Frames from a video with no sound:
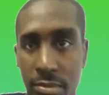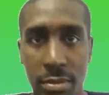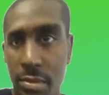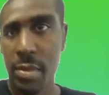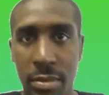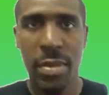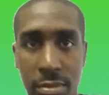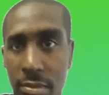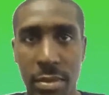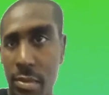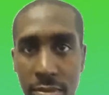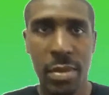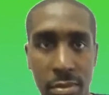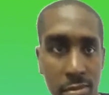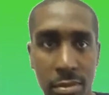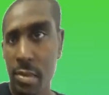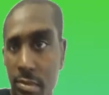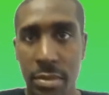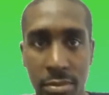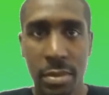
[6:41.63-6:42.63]
is that what
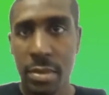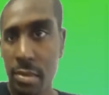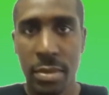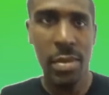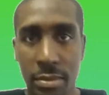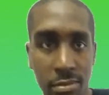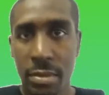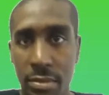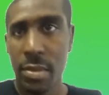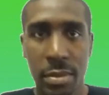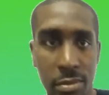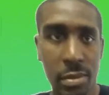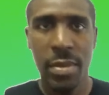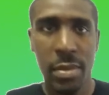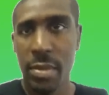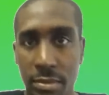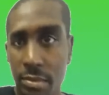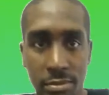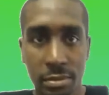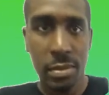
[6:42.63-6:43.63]
the writers